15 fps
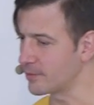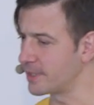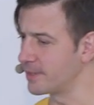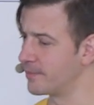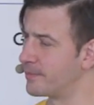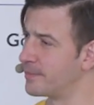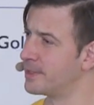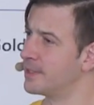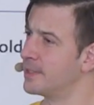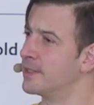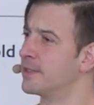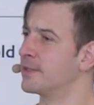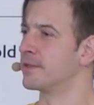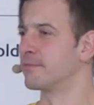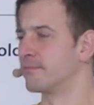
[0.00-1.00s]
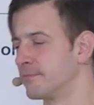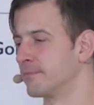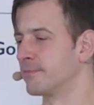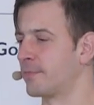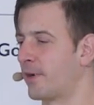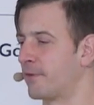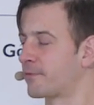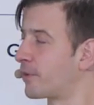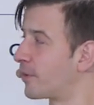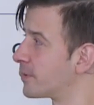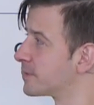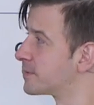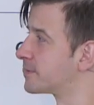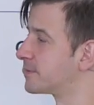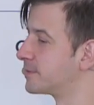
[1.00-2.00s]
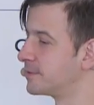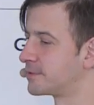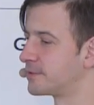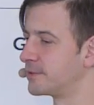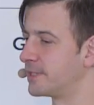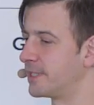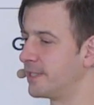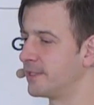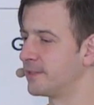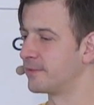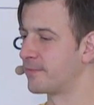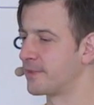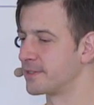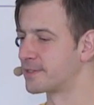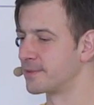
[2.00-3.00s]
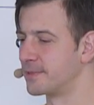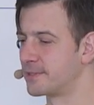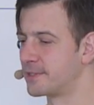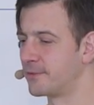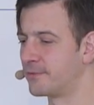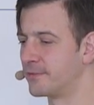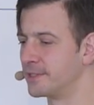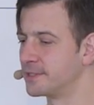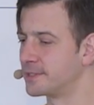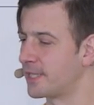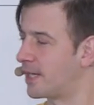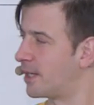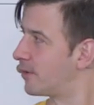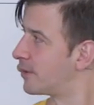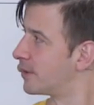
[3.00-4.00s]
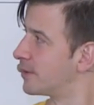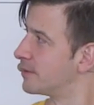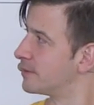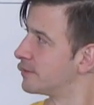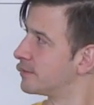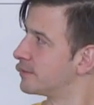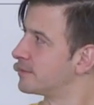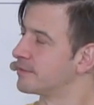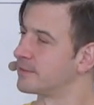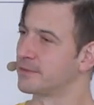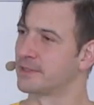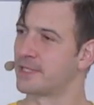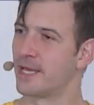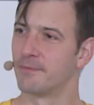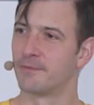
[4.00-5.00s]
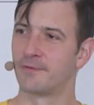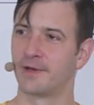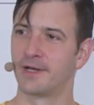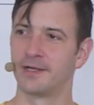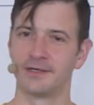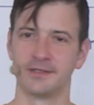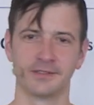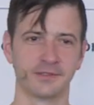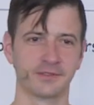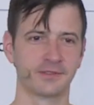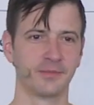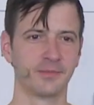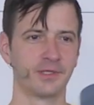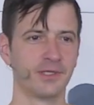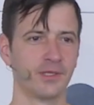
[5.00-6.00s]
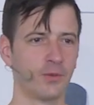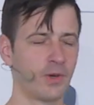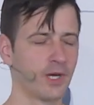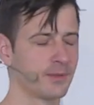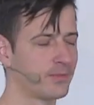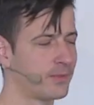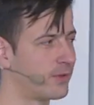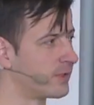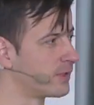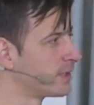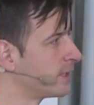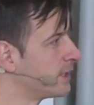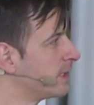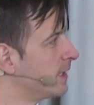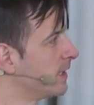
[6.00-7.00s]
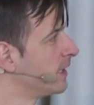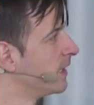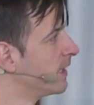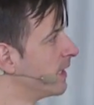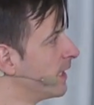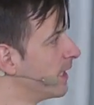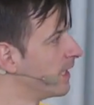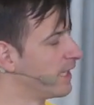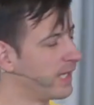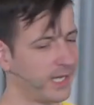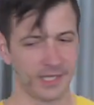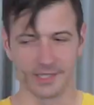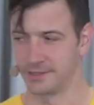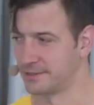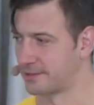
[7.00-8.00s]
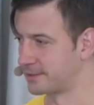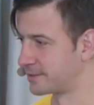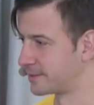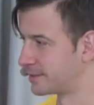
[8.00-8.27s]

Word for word: okay, of course, today it's a bit different. Our campfire is typically a whiteboard, and